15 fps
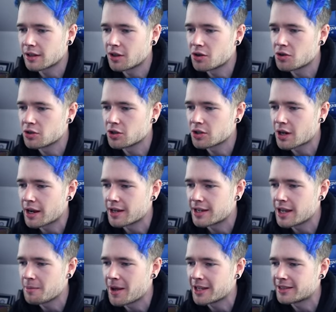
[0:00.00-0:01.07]
that you can just like
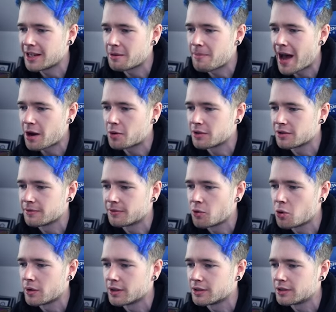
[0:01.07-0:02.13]
keep hitting backwards and
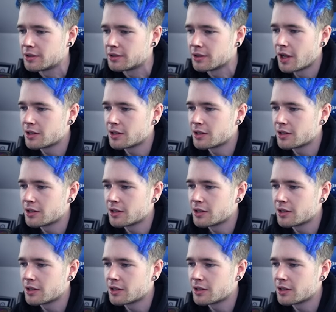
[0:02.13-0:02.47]
forwards.